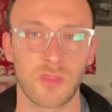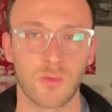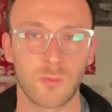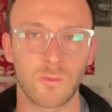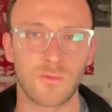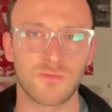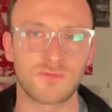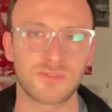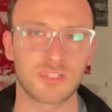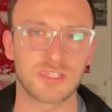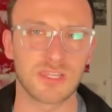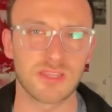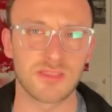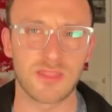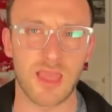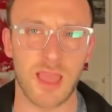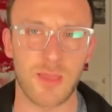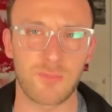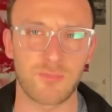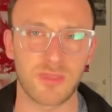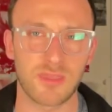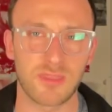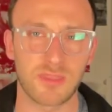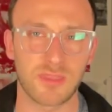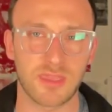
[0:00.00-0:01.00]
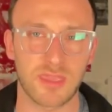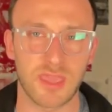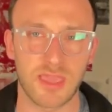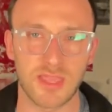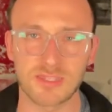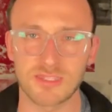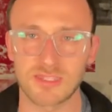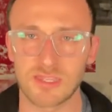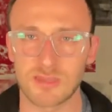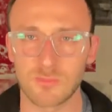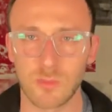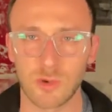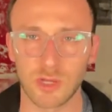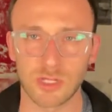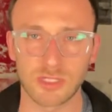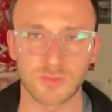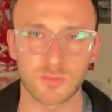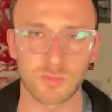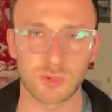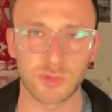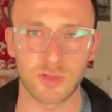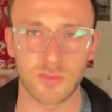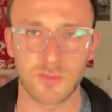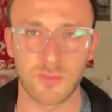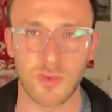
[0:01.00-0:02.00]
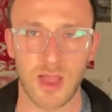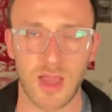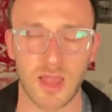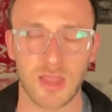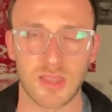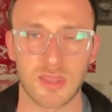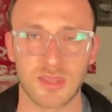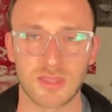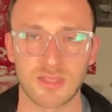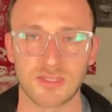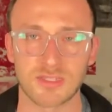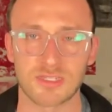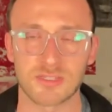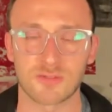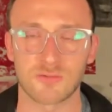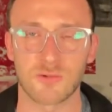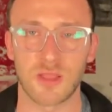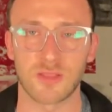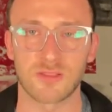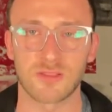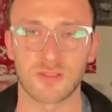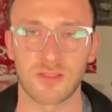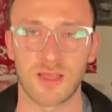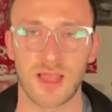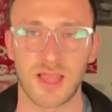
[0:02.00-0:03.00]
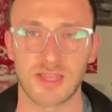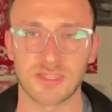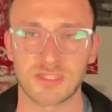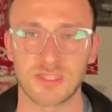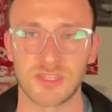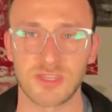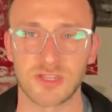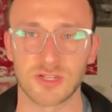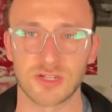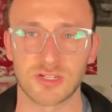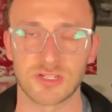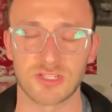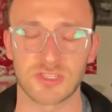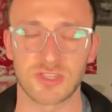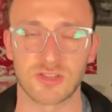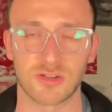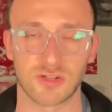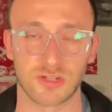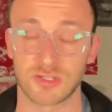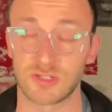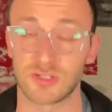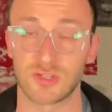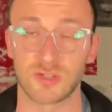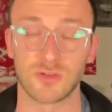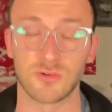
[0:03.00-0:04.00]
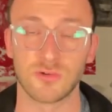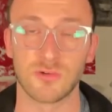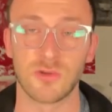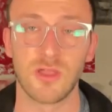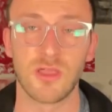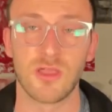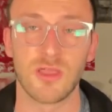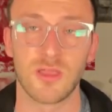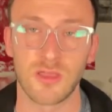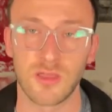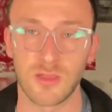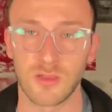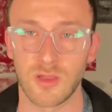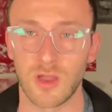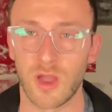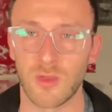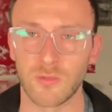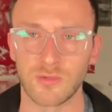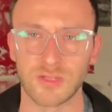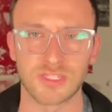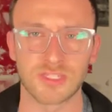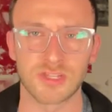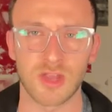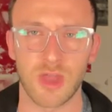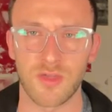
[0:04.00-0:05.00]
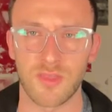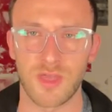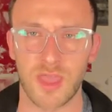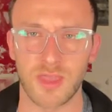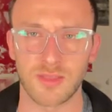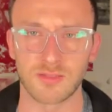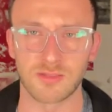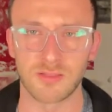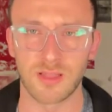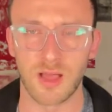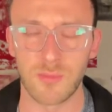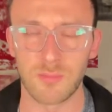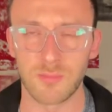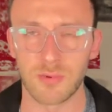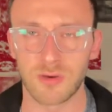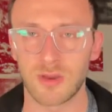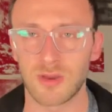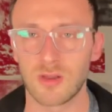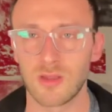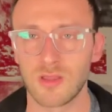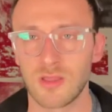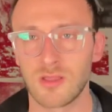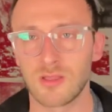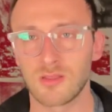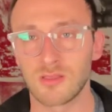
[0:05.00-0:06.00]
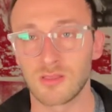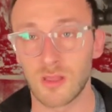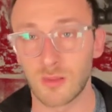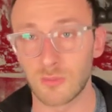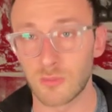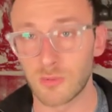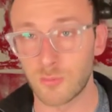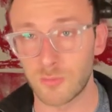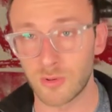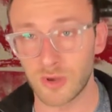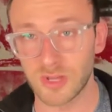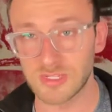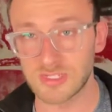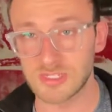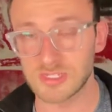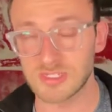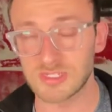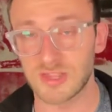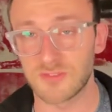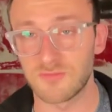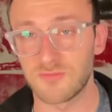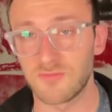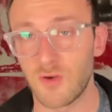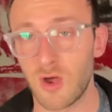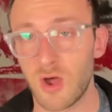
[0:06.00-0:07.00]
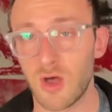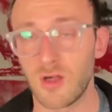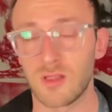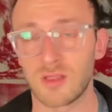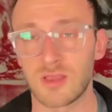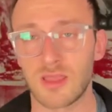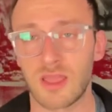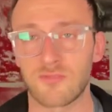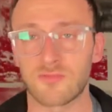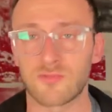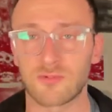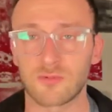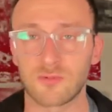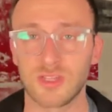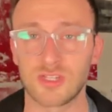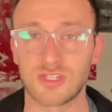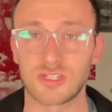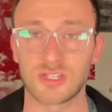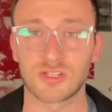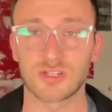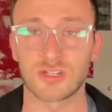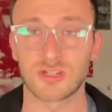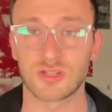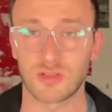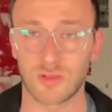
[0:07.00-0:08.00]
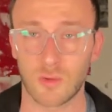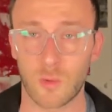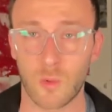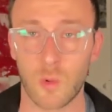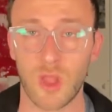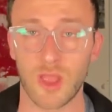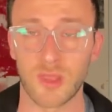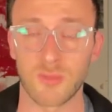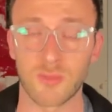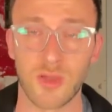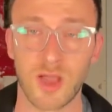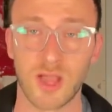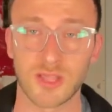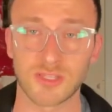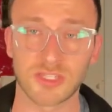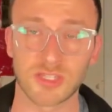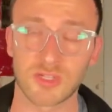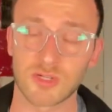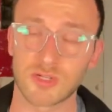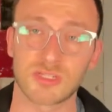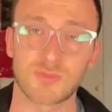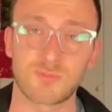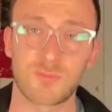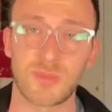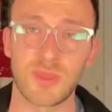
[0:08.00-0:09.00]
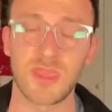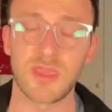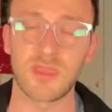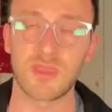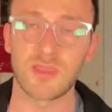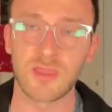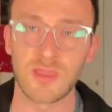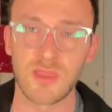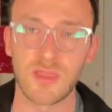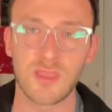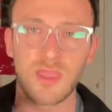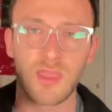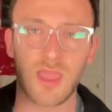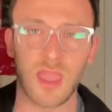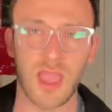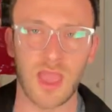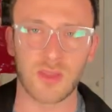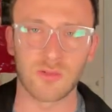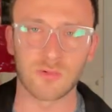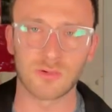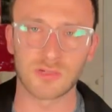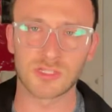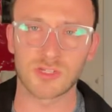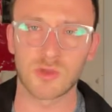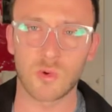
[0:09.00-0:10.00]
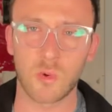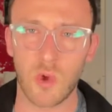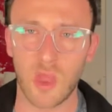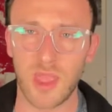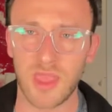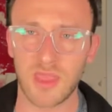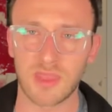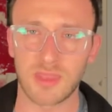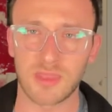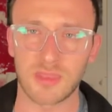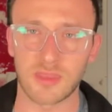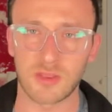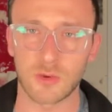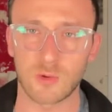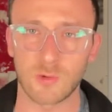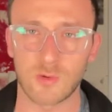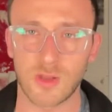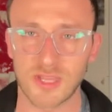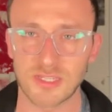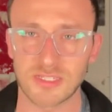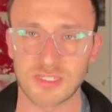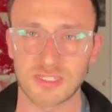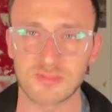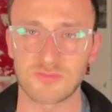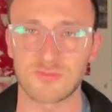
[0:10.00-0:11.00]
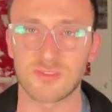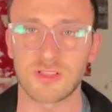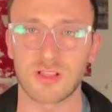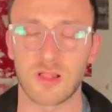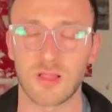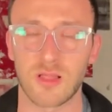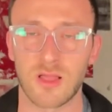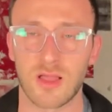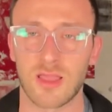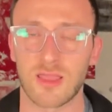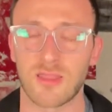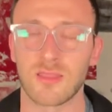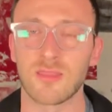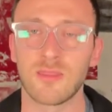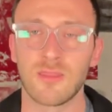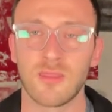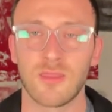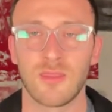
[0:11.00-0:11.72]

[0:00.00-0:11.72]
We've seen that be the case in multiple commodities throughout the last year or two. We saw that in lumber. Lumber prices had fallen after reaching a quite monstrous peak, and it was quite an aggressive decline.